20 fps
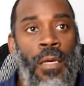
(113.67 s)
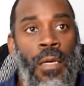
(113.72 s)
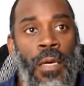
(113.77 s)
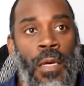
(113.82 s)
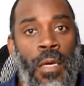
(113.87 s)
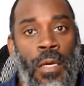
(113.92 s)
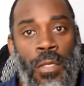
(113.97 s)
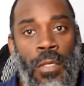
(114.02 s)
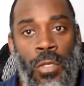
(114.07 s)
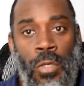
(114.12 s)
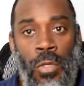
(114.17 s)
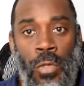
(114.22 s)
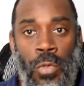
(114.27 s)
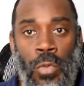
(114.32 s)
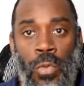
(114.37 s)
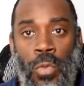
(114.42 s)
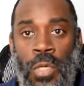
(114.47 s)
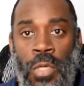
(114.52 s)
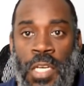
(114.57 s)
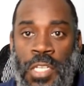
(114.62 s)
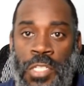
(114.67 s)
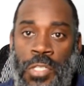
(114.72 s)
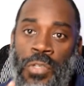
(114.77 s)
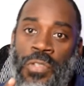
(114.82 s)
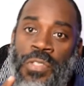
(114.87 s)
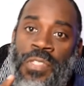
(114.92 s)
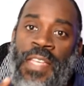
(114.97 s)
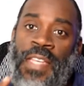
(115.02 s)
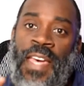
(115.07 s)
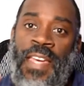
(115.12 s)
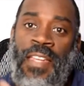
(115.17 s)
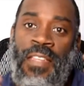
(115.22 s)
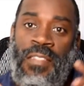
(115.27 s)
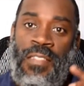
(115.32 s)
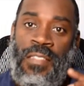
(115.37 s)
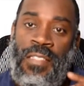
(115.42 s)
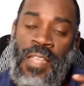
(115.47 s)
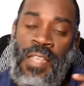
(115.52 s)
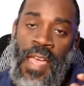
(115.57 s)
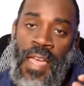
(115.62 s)
you get your sight
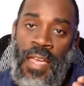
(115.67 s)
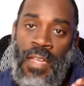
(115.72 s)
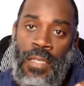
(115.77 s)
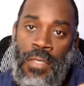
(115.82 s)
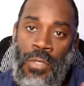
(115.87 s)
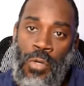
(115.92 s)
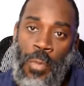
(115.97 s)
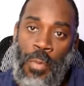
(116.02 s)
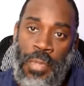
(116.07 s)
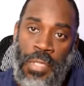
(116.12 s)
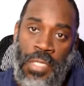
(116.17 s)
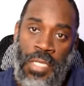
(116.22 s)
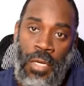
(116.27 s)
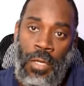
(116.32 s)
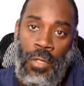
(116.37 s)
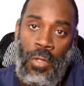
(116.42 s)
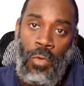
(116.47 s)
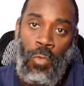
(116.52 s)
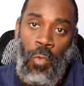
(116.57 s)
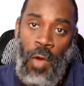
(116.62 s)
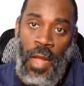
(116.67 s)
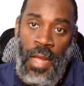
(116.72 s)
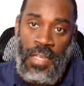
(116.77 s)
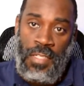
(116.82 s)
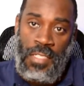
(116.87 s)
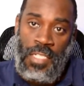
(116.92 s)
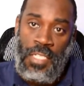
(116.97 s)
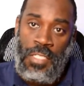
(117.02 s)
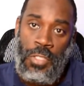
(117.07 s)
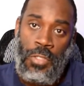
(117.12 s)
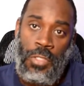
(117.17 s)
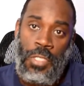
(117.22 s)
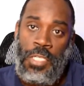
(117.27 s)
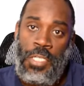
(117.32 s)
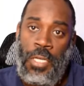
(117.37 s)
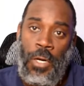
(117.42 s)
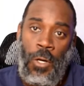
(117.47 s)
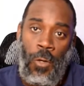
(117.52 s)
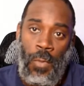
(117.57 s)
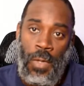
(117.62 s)
set to a particular range that you
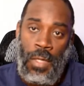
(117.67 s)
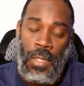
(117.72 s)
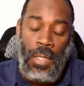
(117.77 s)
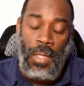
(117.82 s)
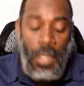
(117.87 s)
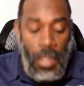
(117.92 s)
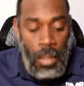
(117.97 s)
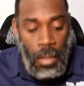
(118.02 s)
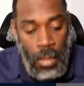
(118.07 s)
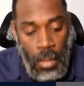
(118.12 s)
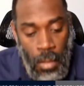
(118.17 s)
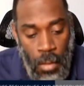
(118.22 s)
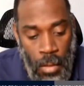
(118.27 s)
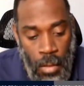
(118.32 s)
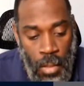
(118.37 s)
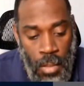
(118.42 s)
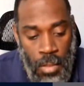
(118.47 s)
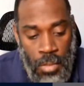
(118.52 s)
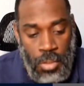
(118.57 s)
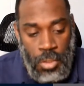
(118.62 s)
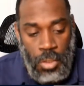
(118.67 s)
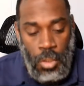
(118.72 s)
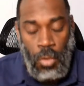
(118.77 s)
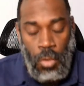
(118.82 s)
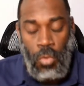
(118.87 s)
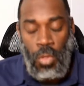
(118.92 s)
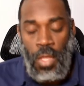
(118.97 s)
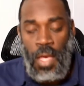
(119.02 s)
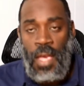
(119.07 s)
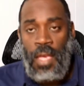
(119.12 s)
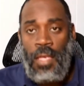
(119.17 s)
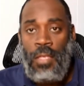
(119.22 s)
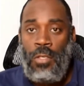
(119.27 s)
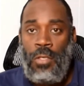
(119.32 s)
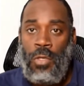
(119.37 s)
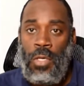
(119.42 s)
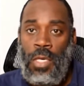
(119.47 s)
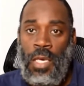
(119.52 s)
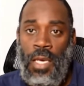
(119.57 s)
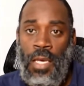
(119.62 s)
determine so that
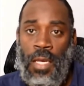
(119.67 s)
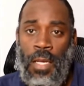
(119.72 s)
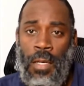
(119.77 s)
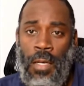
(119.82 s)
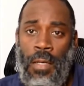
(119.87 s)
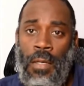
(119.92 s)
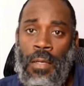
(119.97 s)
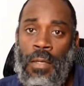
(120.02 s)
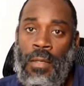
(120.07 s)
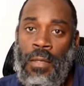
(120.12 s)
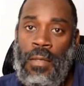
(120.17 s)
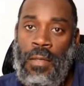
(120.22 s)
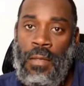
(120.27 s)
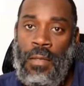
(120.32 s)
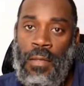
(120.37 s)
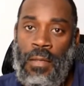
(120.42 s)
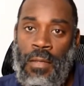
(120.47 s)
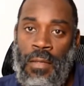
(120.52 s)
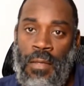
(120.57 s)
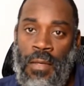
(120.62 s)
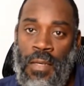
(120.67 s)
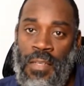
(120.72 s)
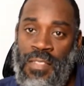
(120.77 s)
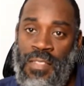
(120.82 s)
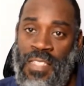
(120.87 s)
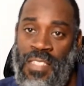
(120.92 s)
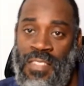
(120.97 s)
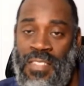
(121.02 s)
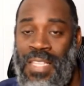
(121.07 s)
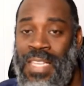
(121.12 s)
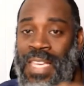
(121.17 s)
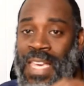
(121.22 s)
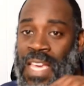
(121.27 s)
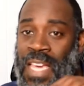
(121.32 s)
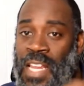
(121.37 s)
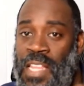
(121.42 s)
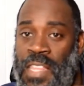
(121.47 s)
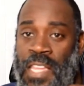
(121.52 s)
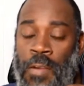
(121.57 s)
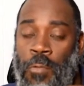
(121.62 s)
you can consistently hit
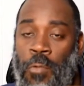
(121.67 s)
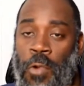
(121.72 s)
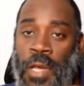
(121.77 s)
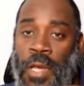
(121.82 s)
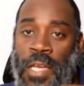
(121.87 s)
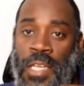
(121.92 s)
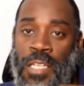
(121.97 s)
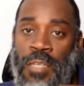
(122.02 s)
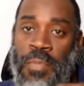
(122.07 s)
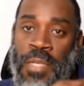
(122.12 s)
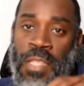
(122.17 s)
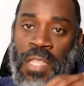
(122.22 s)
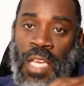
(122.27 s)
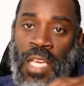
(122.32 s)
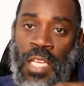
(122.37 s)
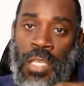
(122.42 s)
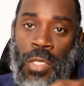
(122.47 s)
at that range, but then you